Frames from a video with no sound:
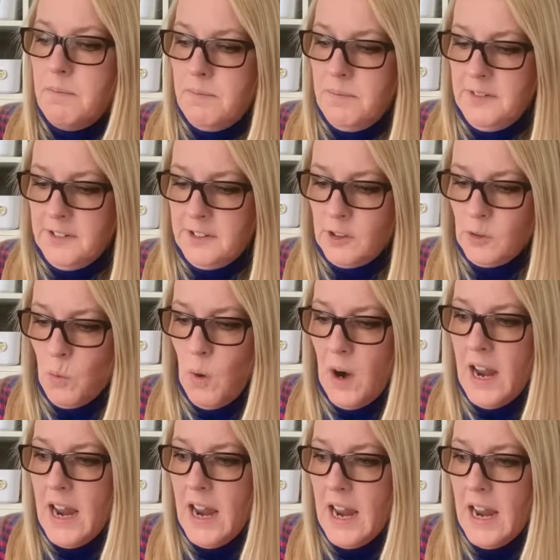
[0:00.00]

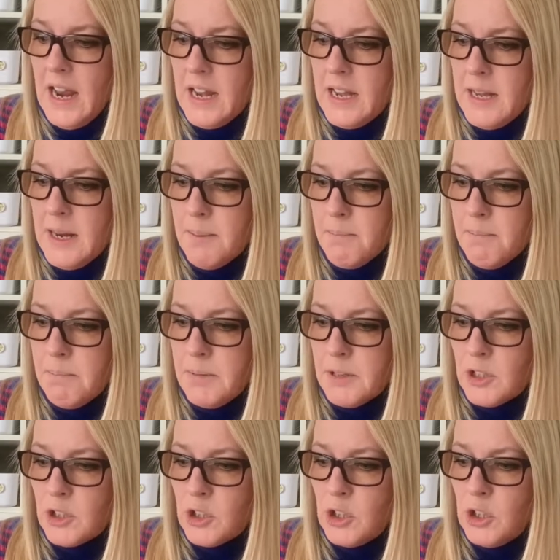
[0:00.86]
Square number
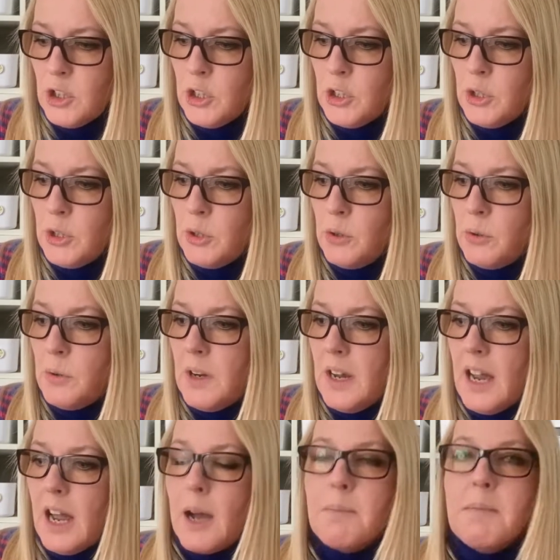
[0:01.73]

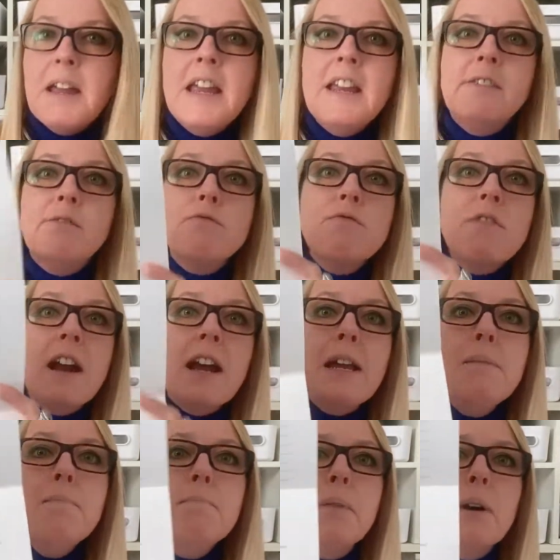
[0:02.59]
2 is
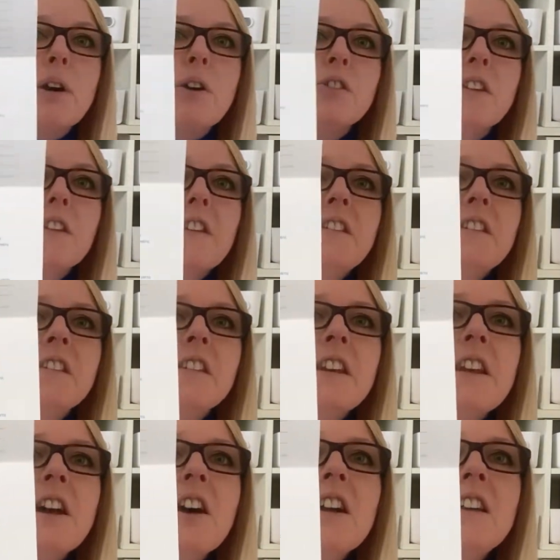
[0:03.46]
rainbow. So this is
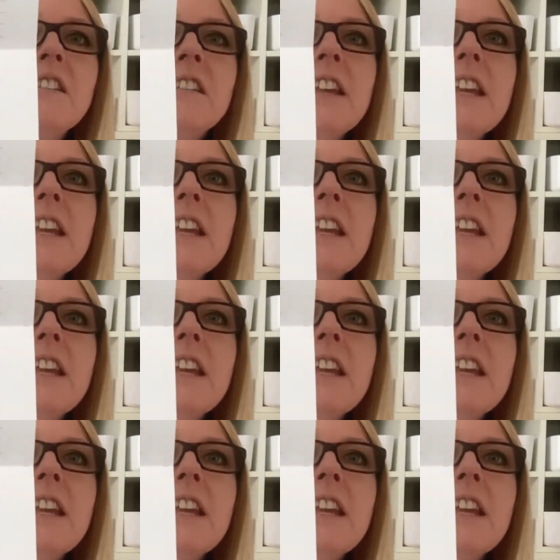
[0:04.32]
a nice